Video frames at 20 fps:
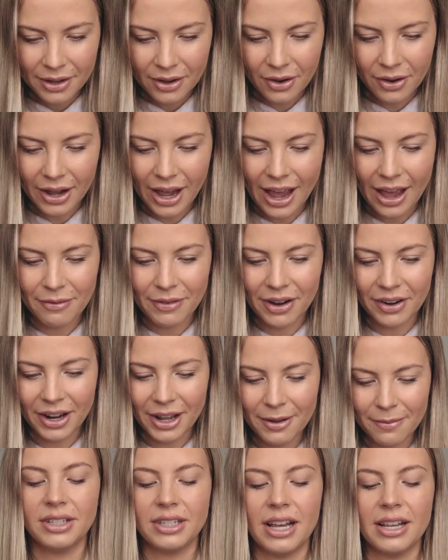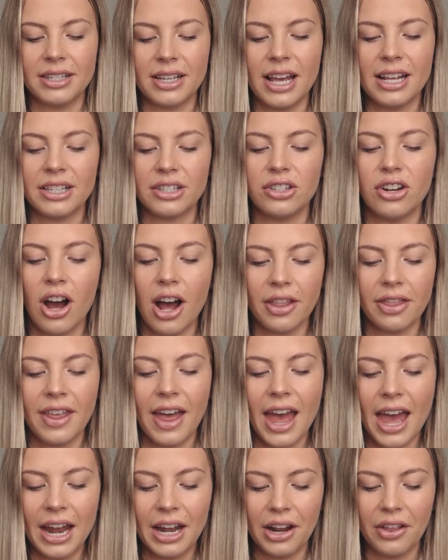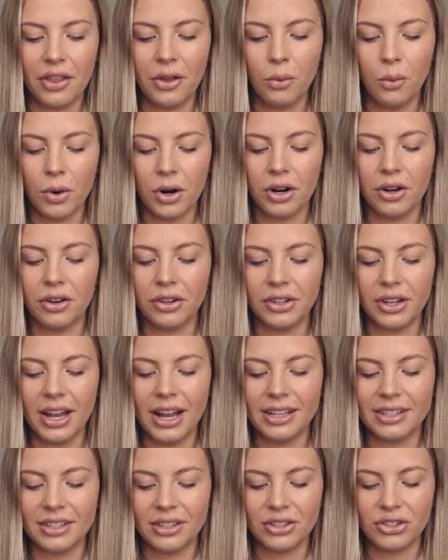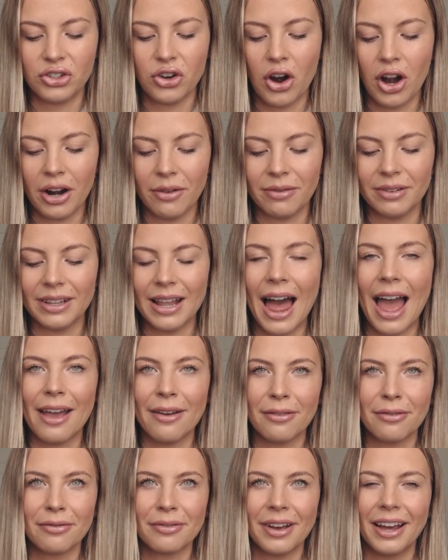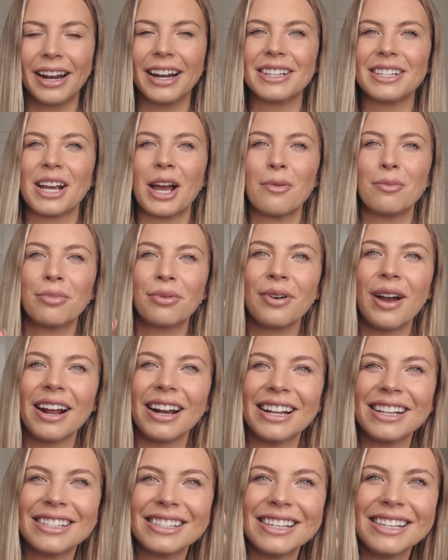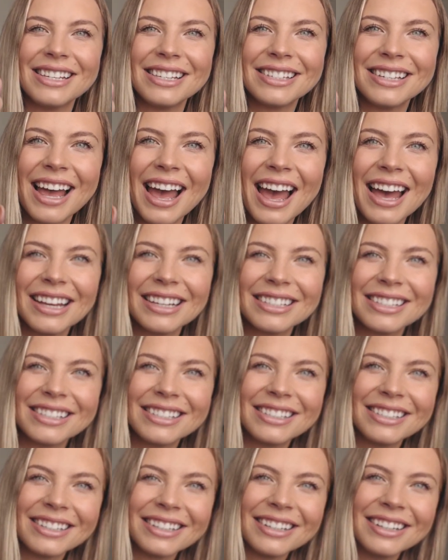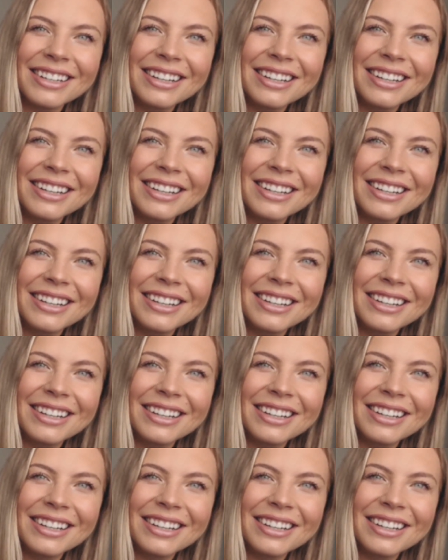Okay, I found it. It says, it's not the end of the world, it's the start of life. And it's like a pregnancy test.